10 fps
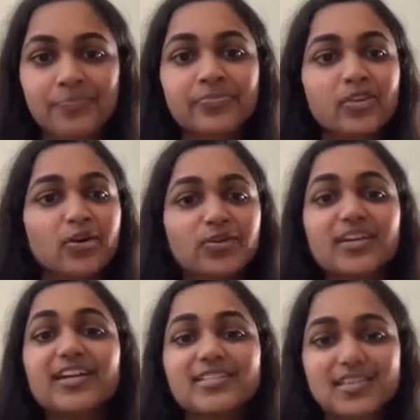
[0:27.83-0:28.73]
Not only
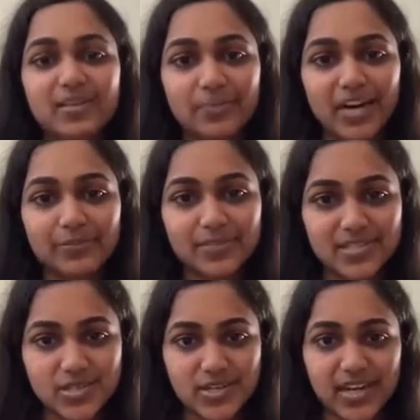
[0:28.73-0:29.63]
does the department
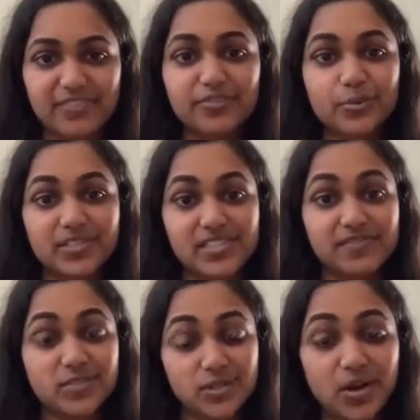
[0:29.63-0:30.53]
strive to achieve
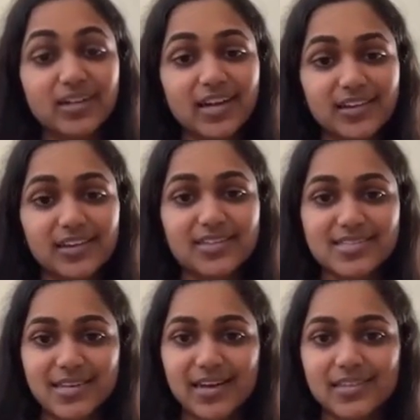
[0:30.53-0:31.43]
strong technical
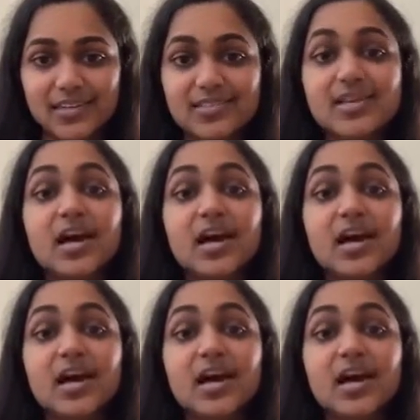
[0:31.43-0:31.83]
standards,